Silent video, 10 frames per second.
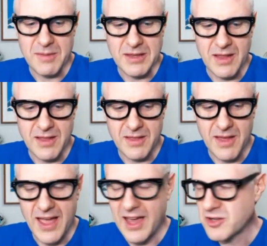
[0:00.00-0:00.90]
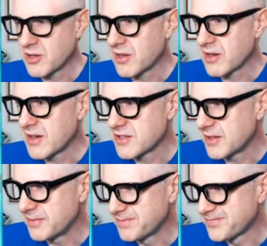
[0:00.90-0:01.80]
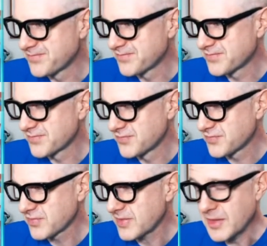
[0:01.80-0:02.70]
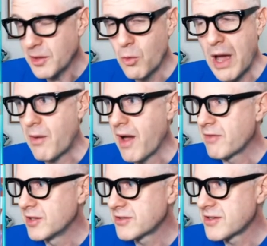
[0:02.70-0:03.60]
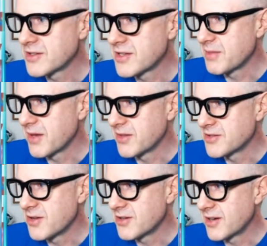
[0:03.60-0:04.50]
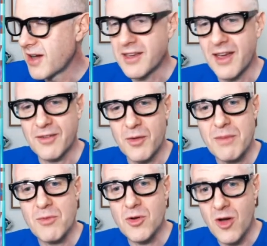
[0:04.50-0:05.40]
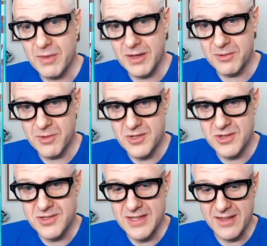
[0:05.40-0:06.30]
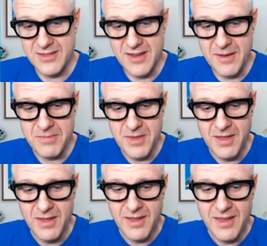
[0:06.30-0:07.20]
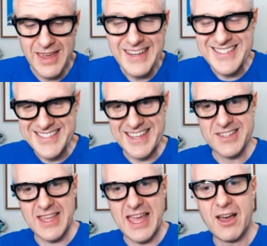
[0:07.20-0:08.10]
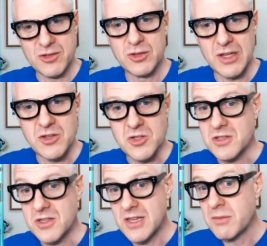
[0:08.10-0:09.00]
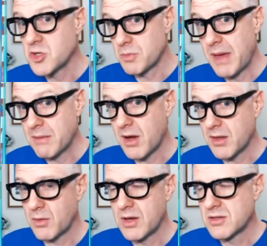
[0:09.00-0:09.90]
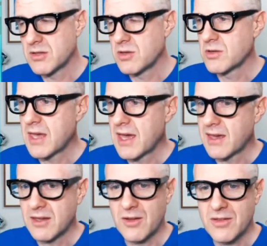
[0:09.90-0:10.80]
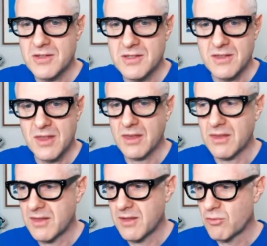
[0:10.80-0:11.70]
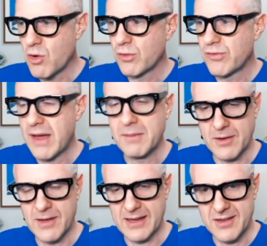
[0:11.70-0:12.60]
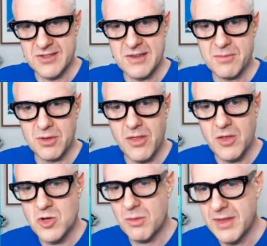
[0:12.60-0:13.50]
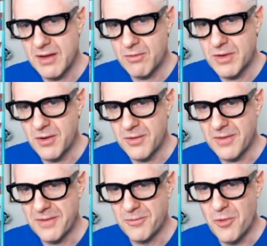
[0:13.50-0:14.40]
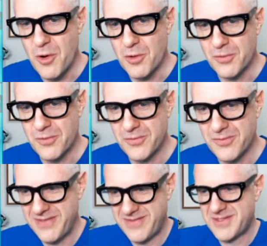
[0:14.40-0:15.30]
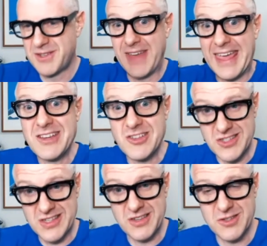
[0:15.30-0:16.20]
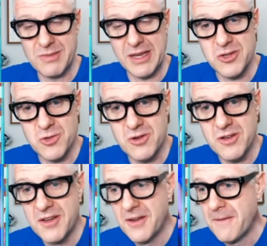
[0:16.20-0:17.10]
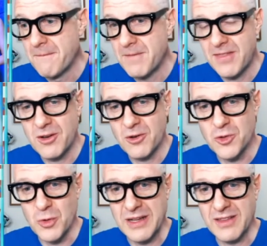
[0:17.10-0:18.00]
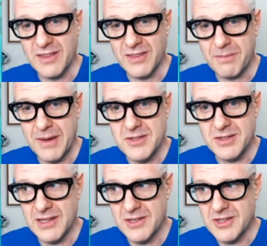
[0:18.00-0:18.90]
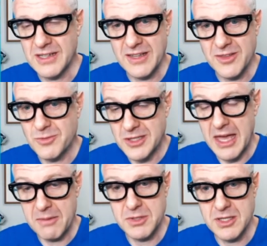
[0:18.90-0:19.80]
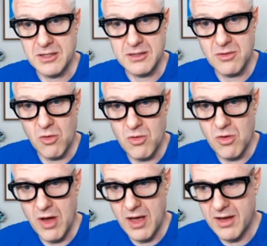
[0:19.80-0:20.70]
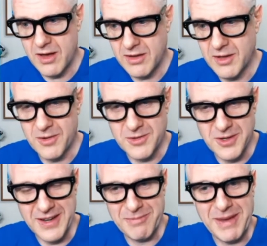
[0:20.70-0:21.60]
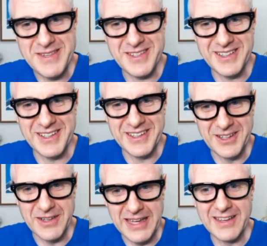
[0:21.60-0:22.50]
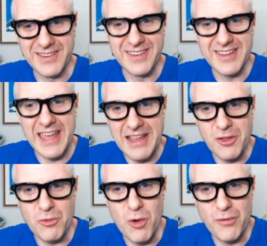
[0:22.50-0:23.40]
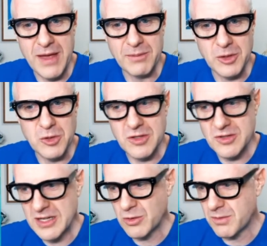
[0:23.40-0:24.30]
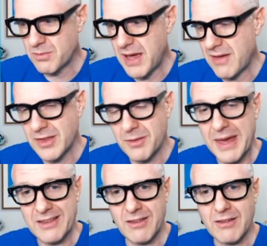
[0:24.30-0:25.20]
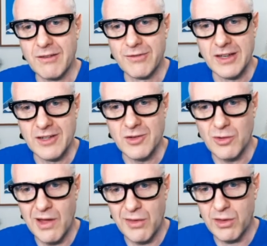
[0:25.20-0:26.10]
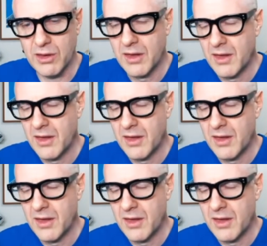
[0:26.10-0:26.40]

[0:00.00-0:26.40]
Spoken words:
I mean, I actually think I said, wow, I have a lot to about this, don't I? Okay, I've got one more comment, which is that, in a sense, the household agency, it's the same in Japan, by the way, as in the UK. You know, this is the thing, that the royal family are like a symbol, and the job of that, you know, royal sort of agency is to make sure that they don't do anything that basically is going to get them decapitated, or, you know, is going to basically, you know, in the royal family, you continue it by having them act dignified and do nothing.